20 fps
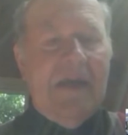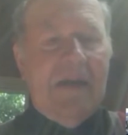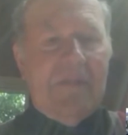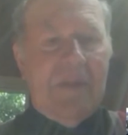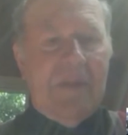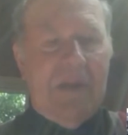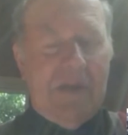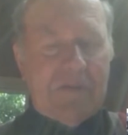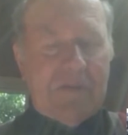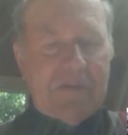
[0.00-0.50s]

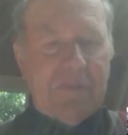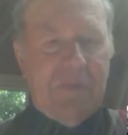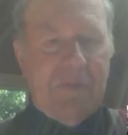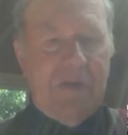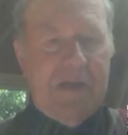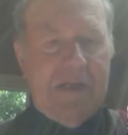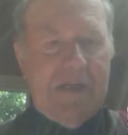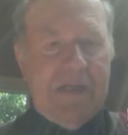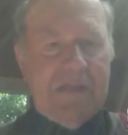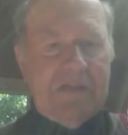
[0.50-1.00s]
but I was
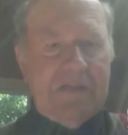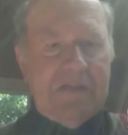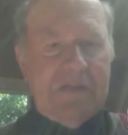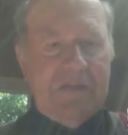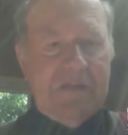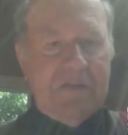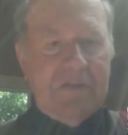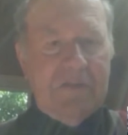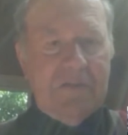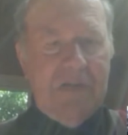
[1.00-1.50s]
brought
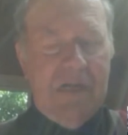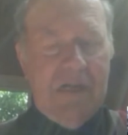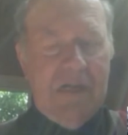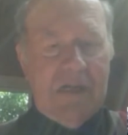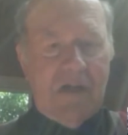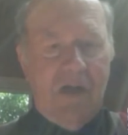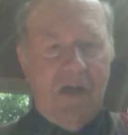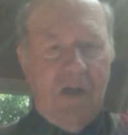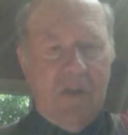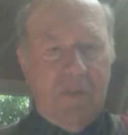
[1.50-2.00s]
into,
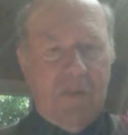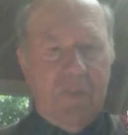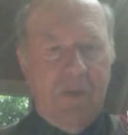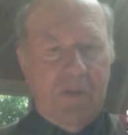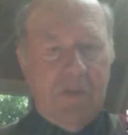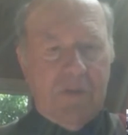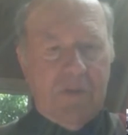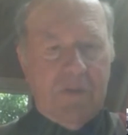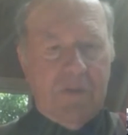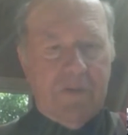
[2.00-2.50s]
called
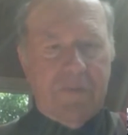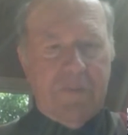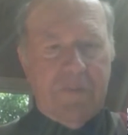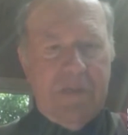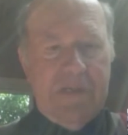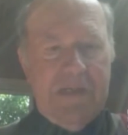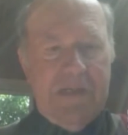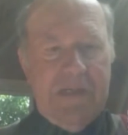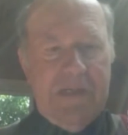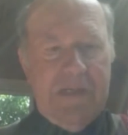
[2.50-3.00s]
Polar
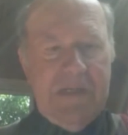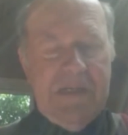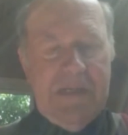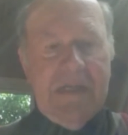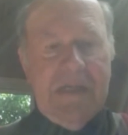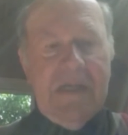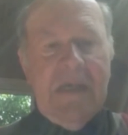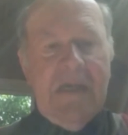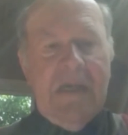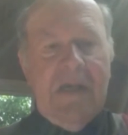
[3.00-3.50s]

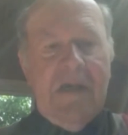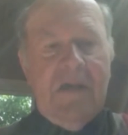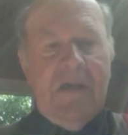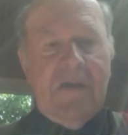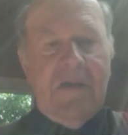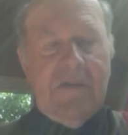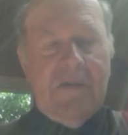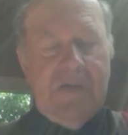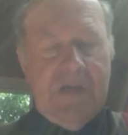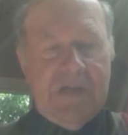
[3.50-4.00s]
3D,
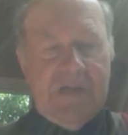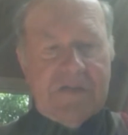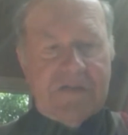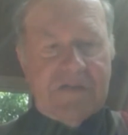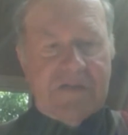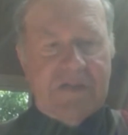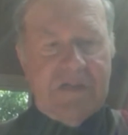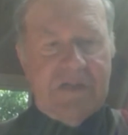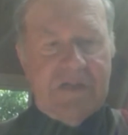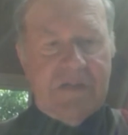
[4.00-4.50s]
who
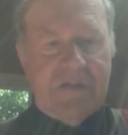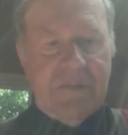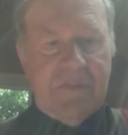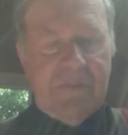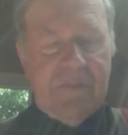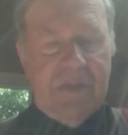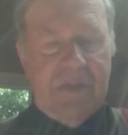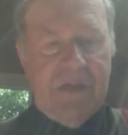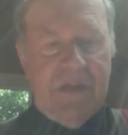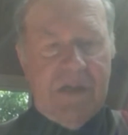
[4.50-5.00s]
does
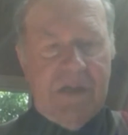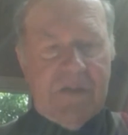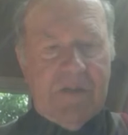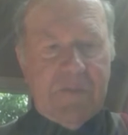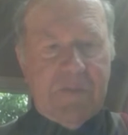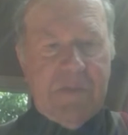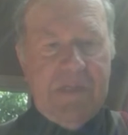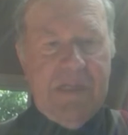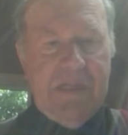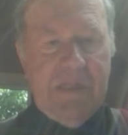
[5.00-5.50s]

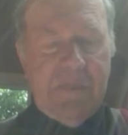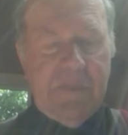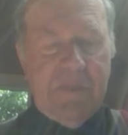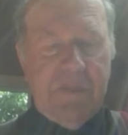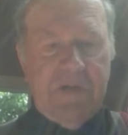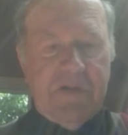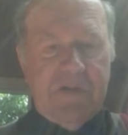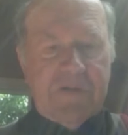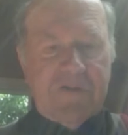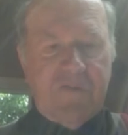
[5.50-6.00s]

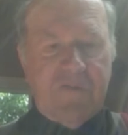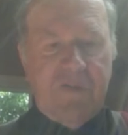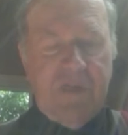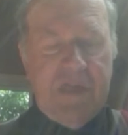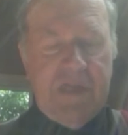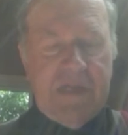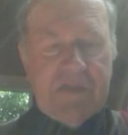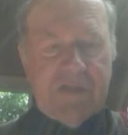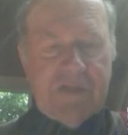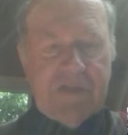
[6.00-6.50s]
3D printers
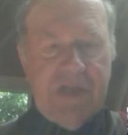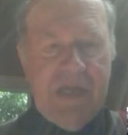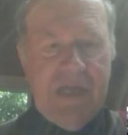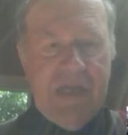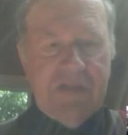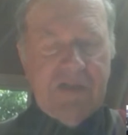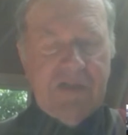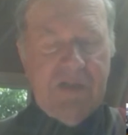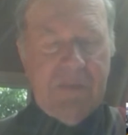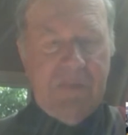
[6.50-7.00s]
for the
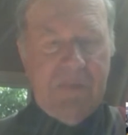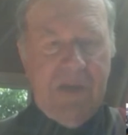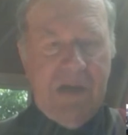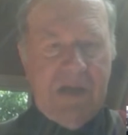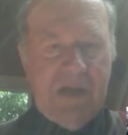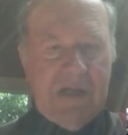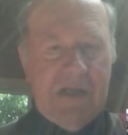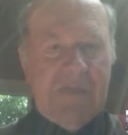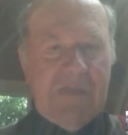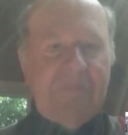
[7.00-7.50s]
education
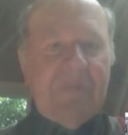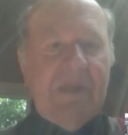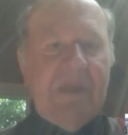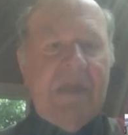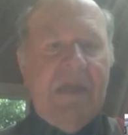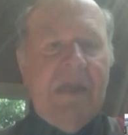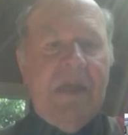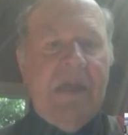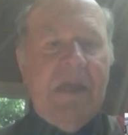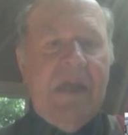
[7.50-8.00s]
market.
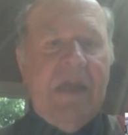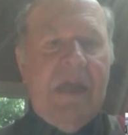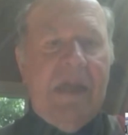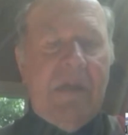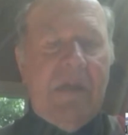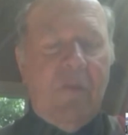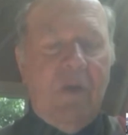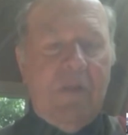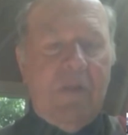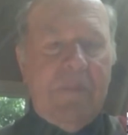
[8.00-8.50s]

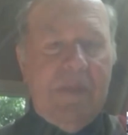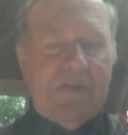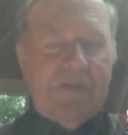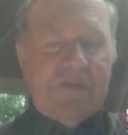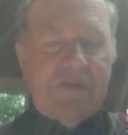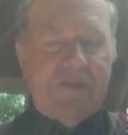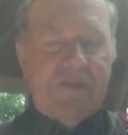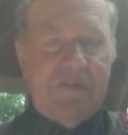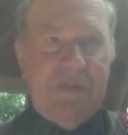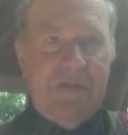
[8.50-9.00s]
And what
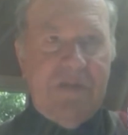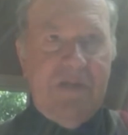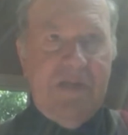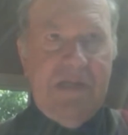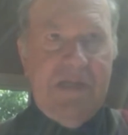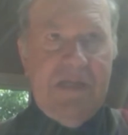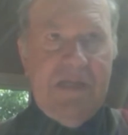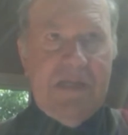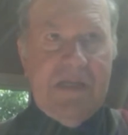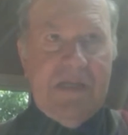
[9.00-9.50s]
makes them
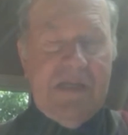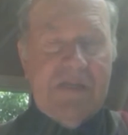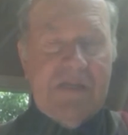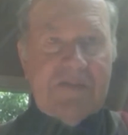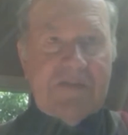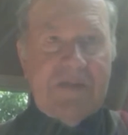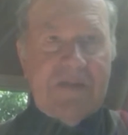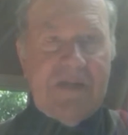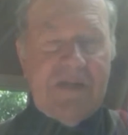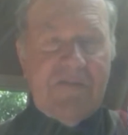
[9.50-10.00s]
unique
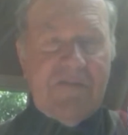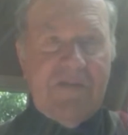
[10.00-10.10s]
is that